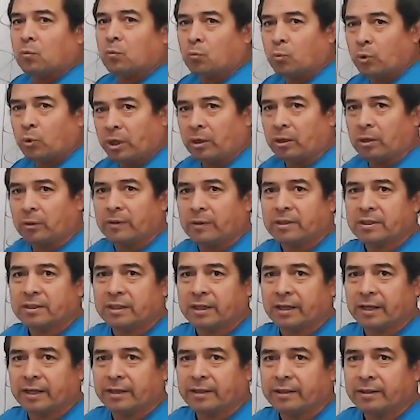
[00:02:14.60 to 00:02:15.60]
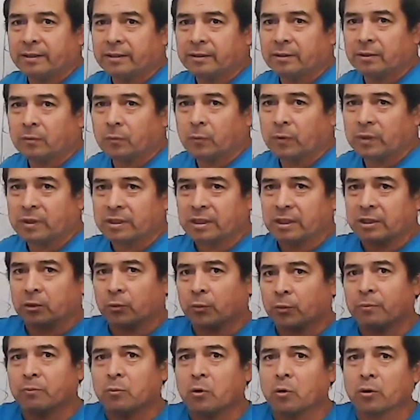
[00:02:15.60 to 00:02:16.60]
We go inside, we set the
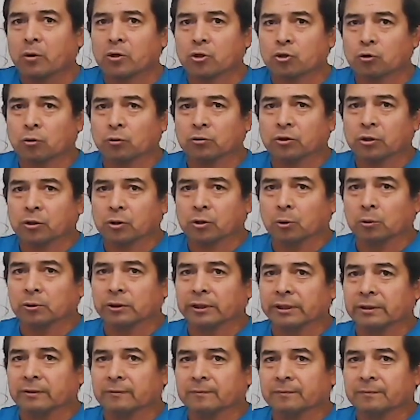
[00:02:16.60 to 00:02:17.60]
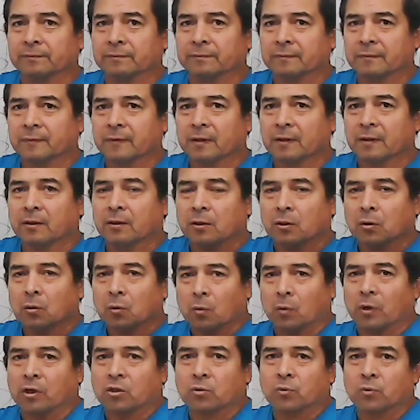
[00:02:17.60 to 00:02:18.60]
remote control to cooling.
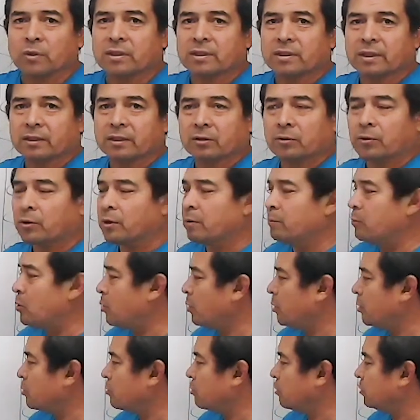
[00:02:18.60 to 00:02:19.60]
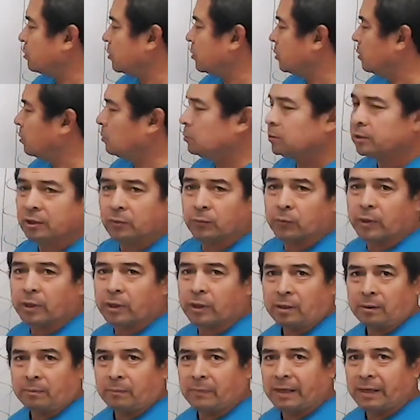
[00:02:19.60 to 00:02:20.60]
Once we set the remote control to cooling, we
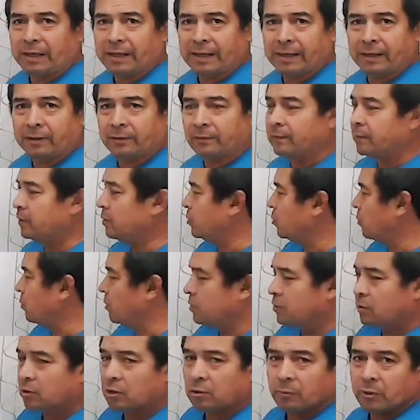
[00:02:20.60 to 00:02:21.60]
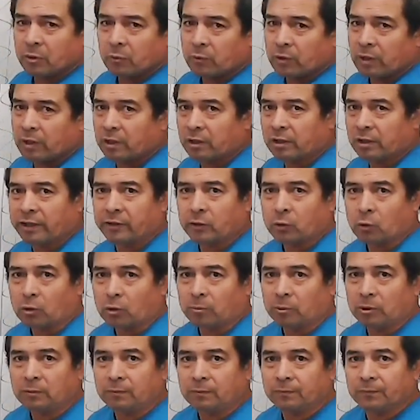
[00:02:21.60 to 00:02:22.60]
come back out. This unit's going to be running like
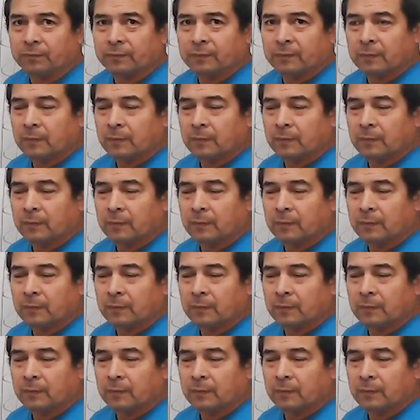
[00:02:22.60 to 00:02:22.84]
normal.